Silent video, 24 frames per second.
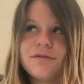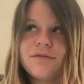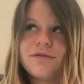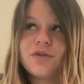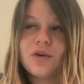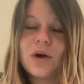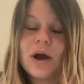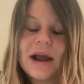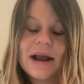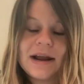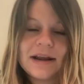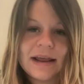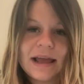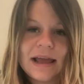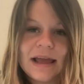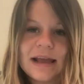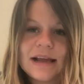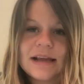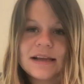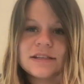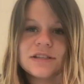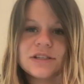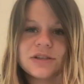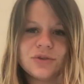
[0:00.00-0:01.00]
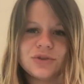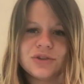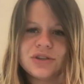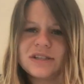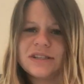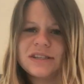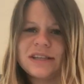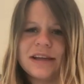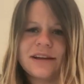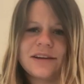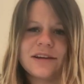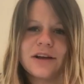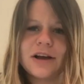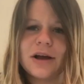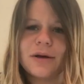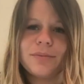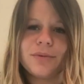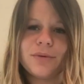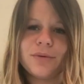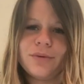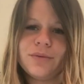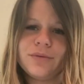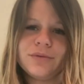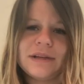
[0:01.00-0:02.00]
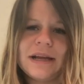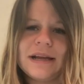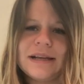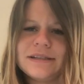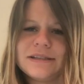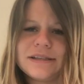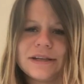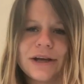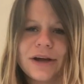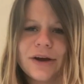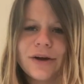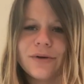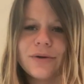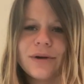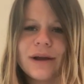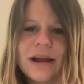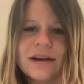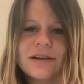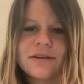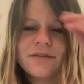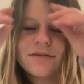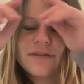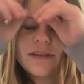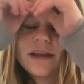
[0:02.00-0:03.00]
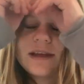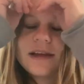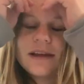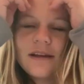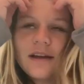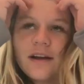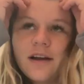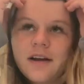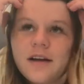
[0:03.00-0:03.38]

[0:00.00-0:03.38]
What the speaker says: Friday, so just like a couple of days ago kind of thing,